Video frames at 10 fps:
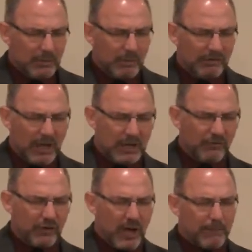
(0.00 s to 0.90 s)
We thank you
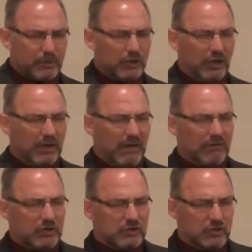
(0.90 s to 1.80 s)
for the opportunity you've
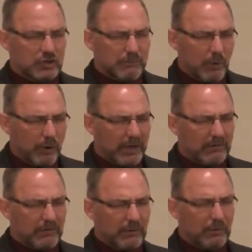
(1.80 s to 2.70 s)
given us this morning
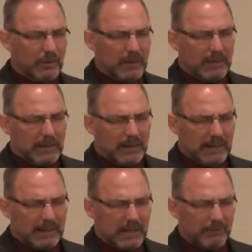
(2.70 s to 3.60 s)
to
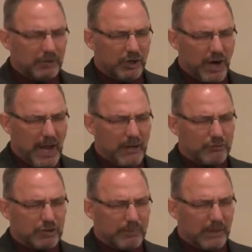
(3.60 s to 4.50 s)
uh, come to your
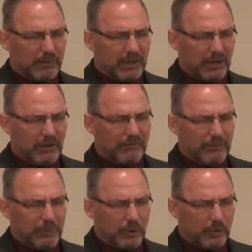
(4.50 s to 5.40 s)
house to be able to hear
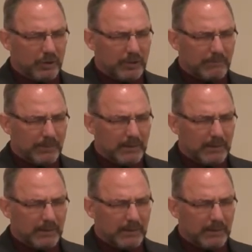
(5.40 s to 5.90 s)
from your word.